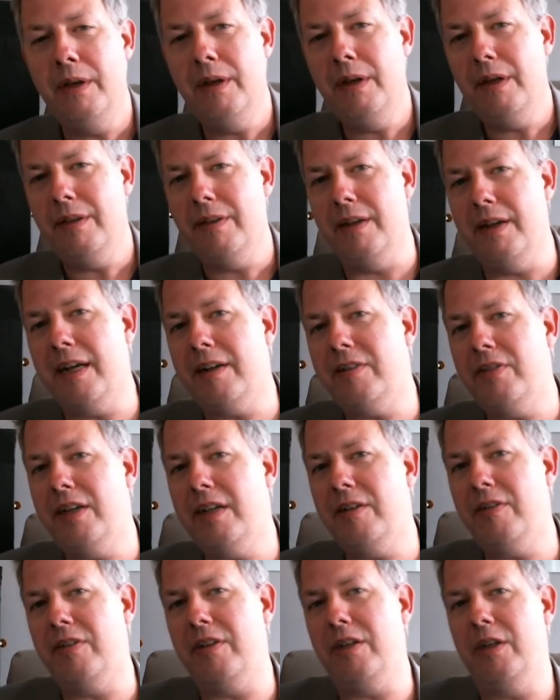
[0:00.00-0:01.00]
the next
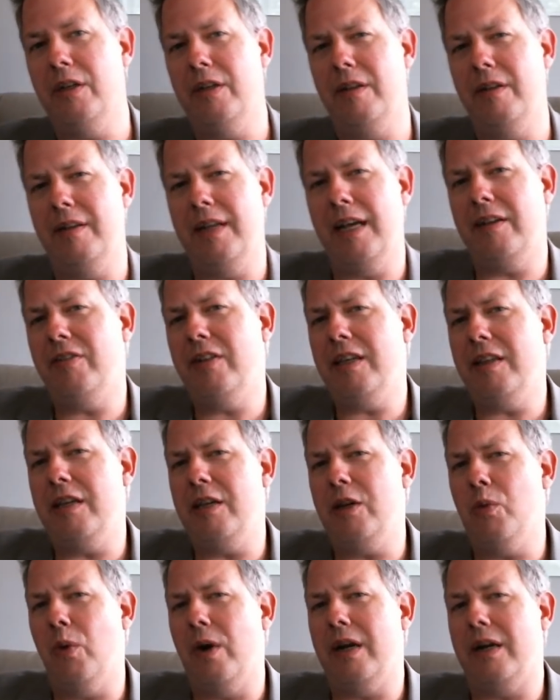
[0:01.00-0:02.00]
thing that
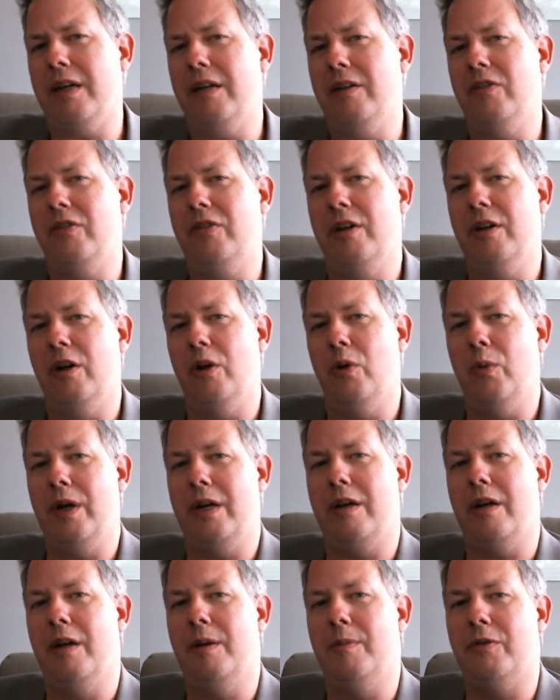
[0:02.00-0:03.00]
you want to consider when
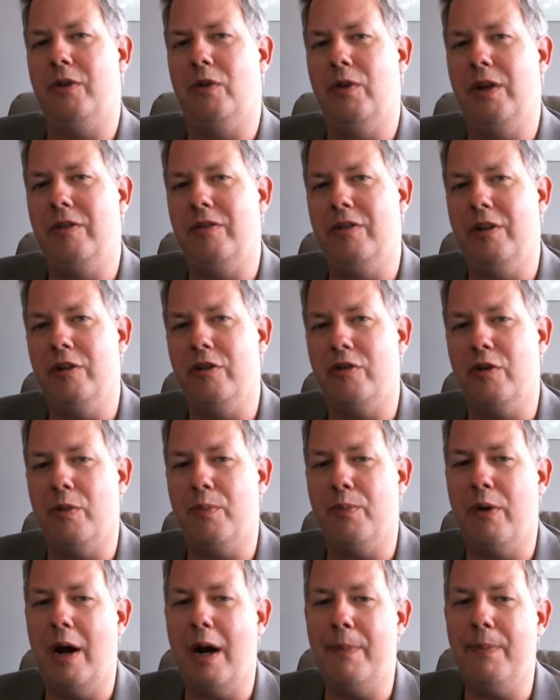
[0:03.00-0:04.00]
it comes to residential
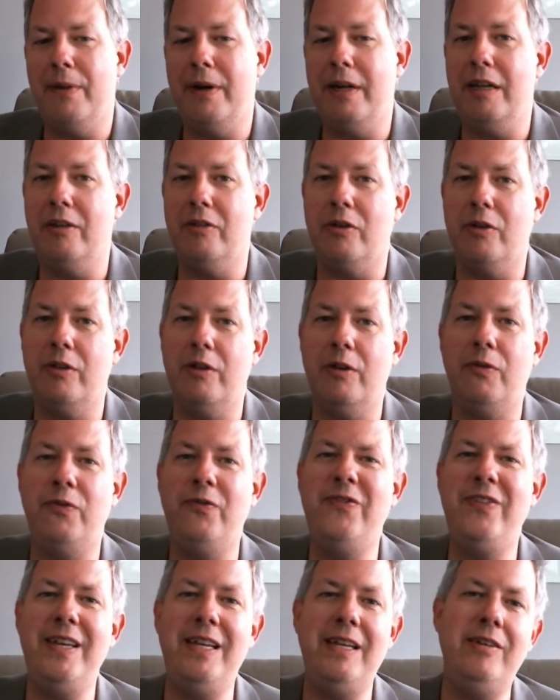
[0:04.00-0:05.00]
properties are the
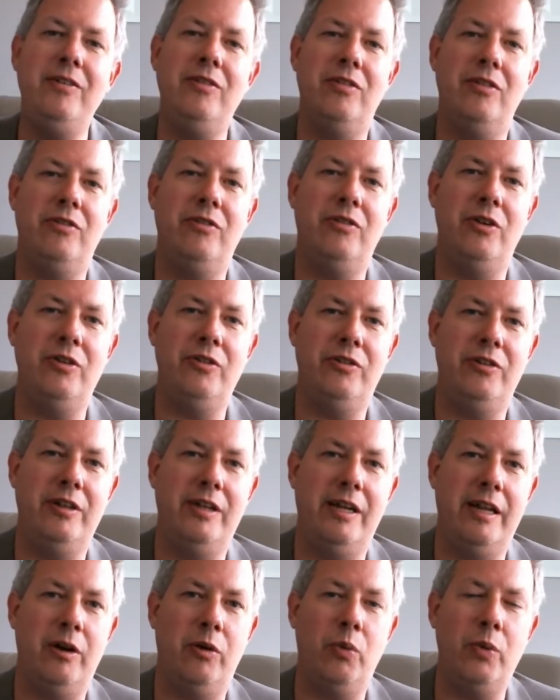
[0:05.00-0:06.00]
fees
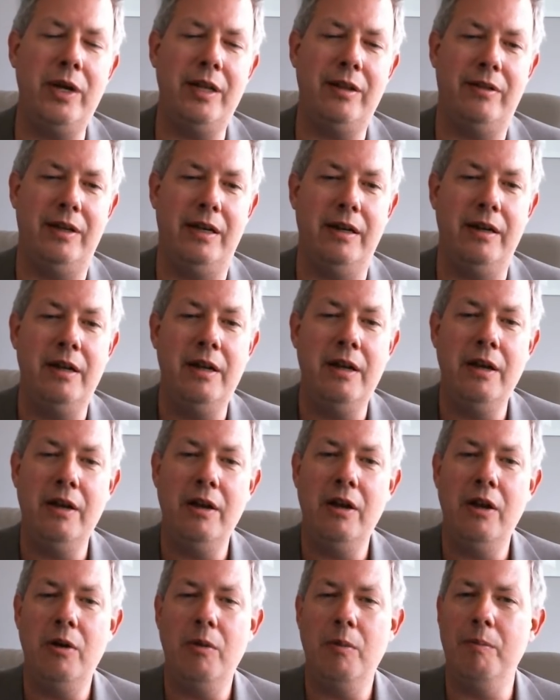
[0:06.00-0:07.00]
associated with it.
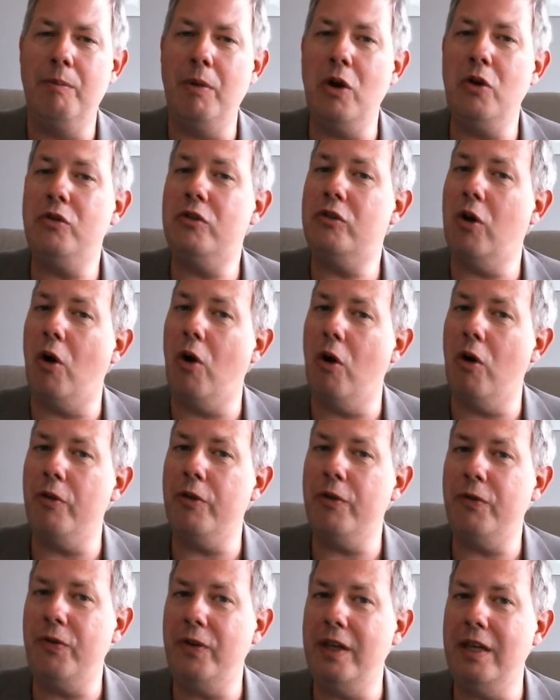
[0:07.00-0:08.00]
Most all
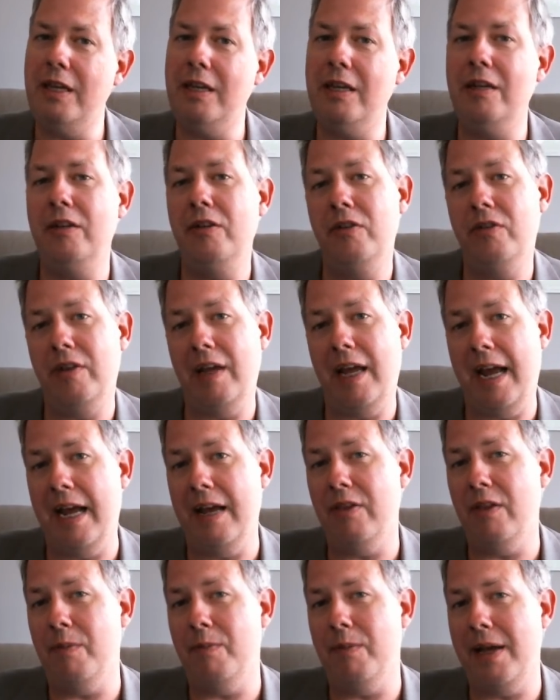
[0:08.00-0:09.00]
the fees
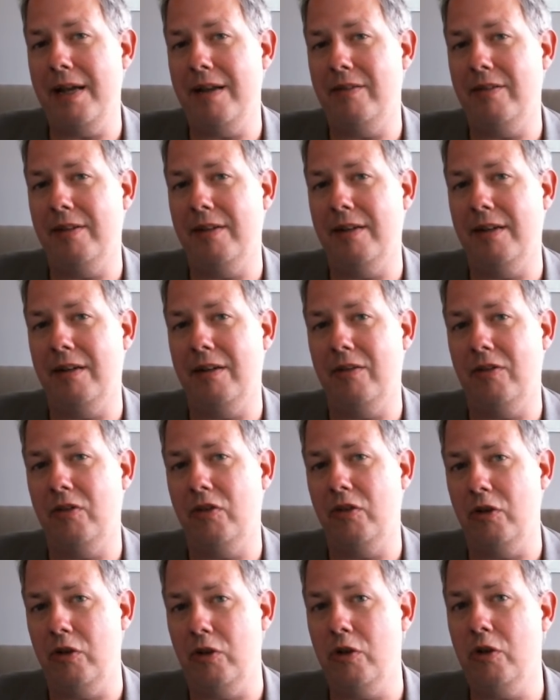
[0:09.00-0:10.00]
and the maintenance
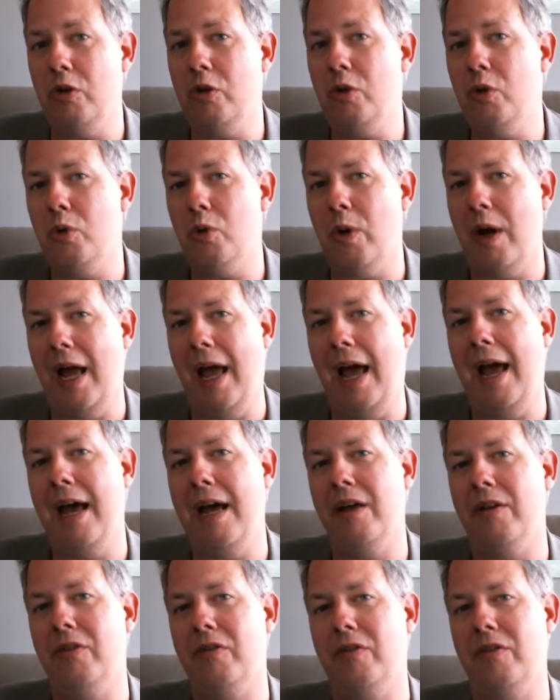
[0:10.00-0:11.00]
you
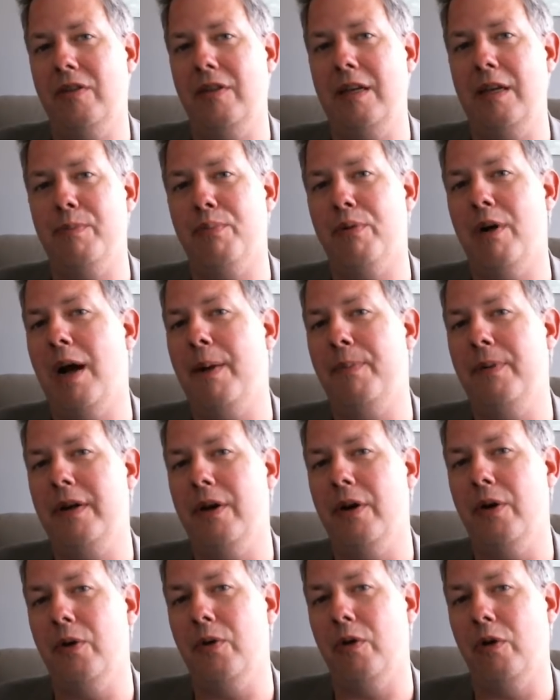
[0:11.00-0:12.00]
as the
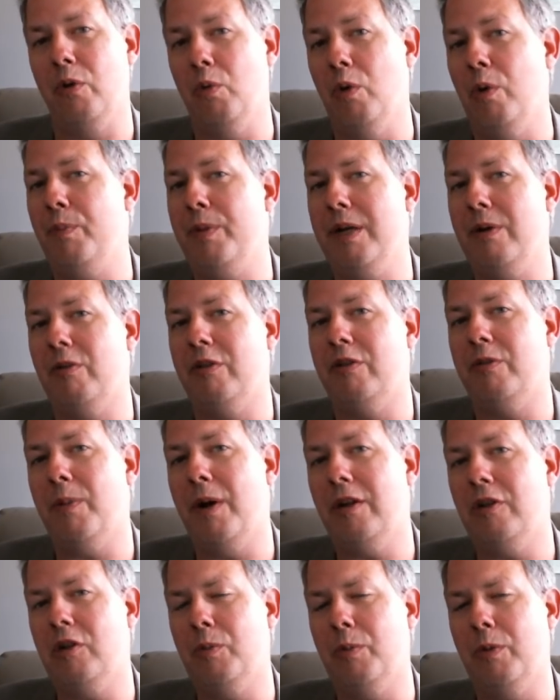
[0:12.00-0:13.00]
property owner will be
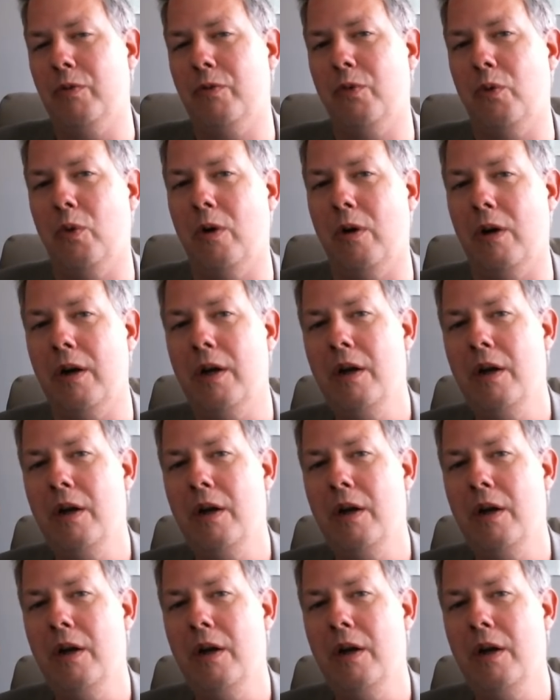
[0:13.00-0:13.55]
responsible for